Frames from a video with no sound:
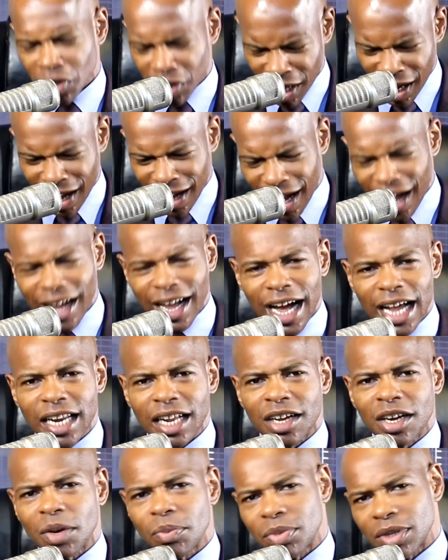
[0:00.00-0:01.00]
Well, I, I
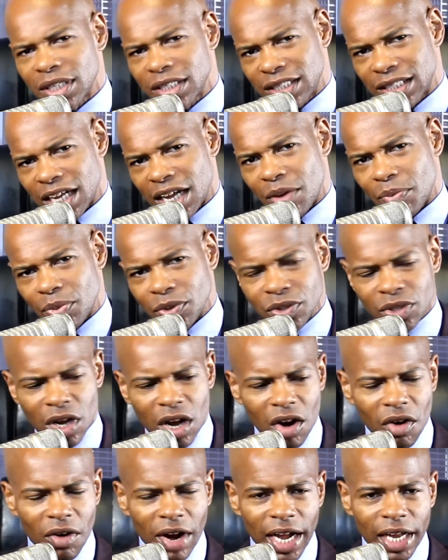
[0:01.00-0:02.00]
got a couple examples,
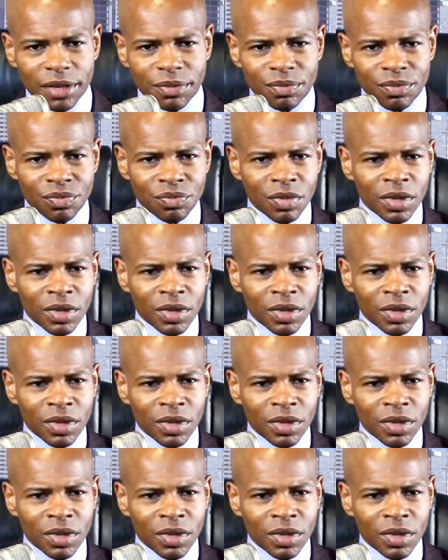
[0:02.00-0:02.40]
all right?